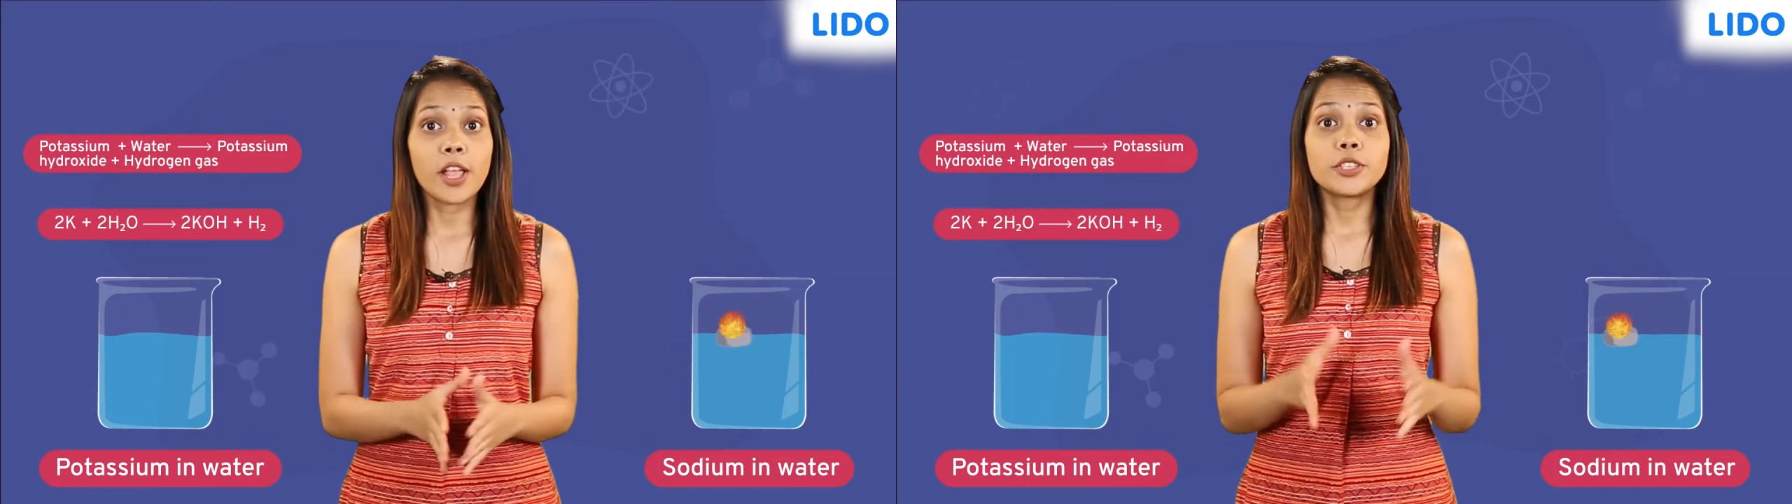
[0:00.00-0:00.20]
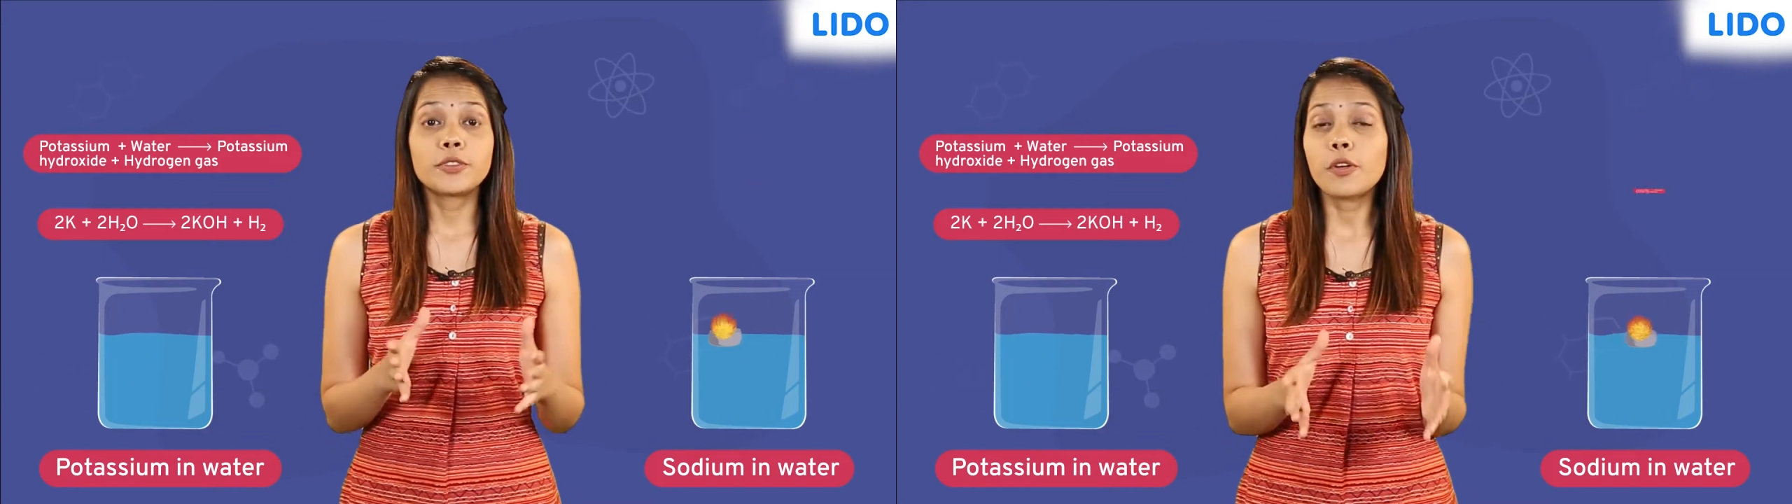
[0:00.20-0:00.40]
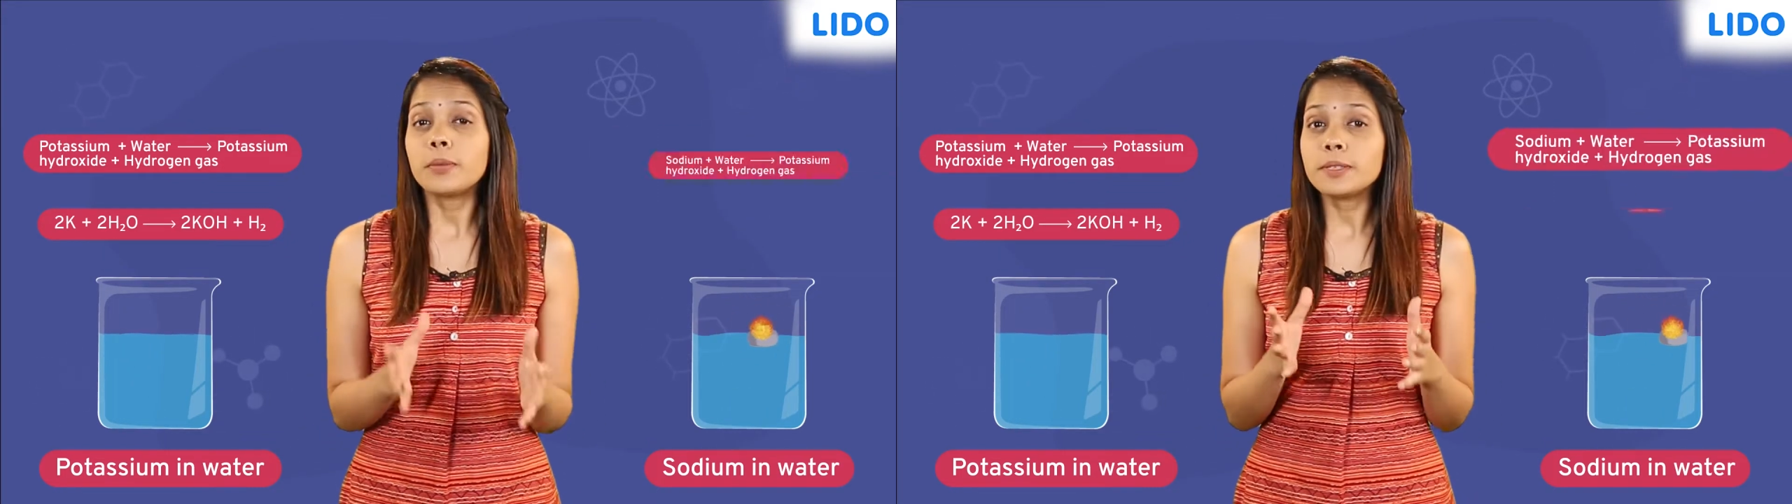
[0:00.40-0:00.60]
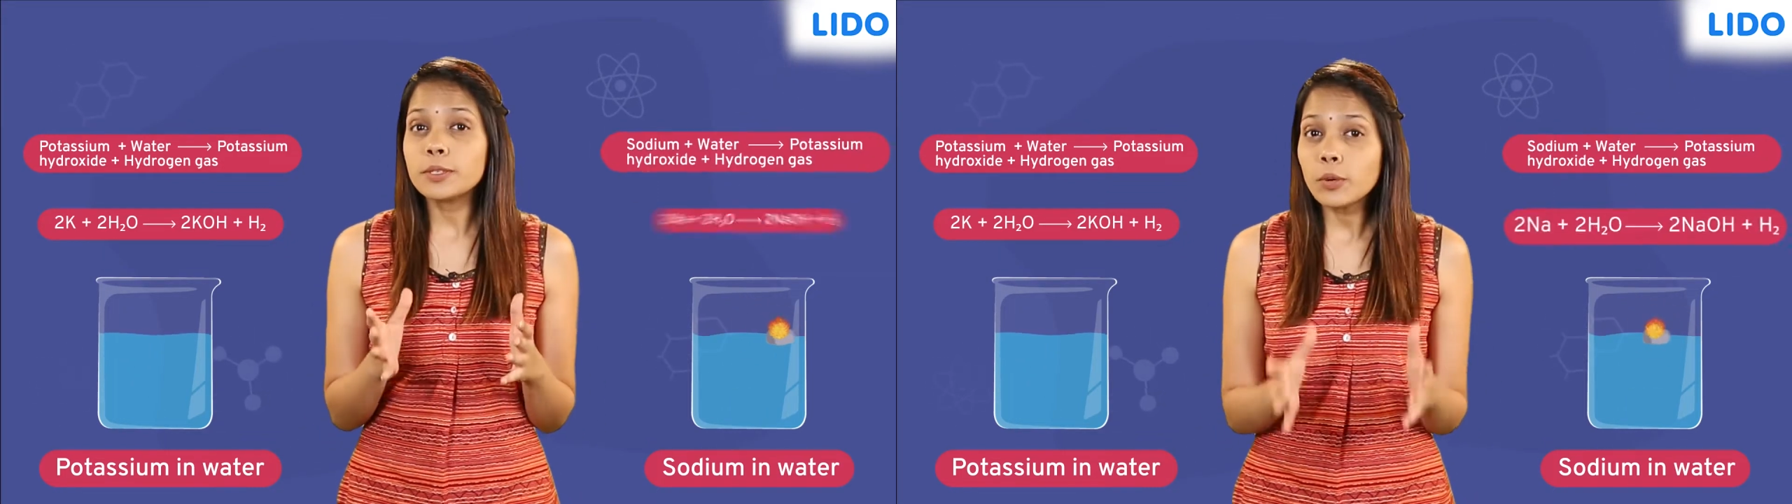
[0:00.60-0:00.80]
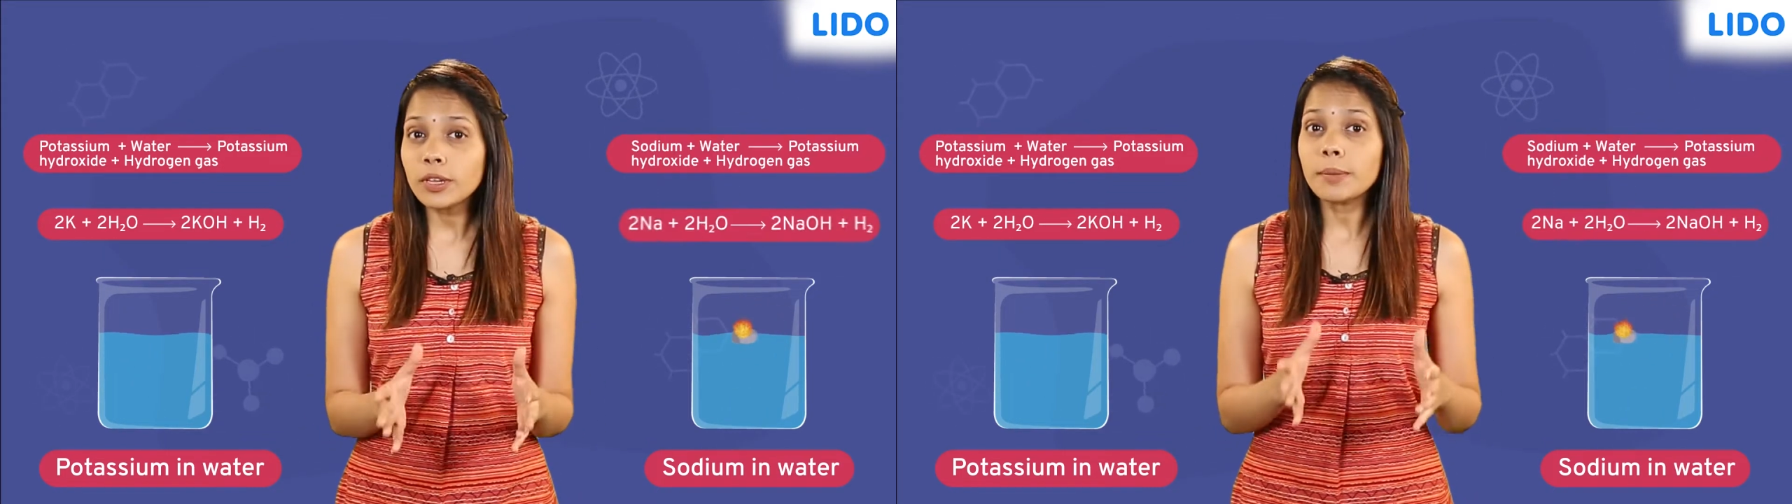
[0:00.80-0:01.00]
to form
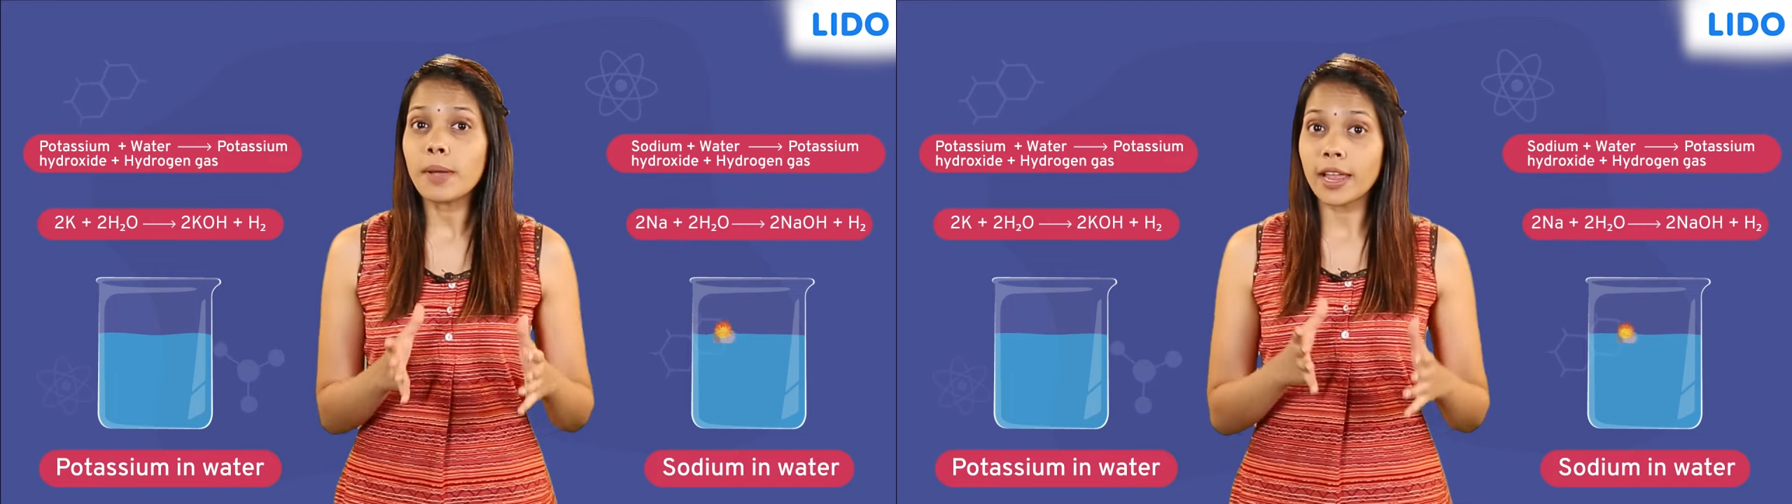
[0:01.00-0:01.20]
sodium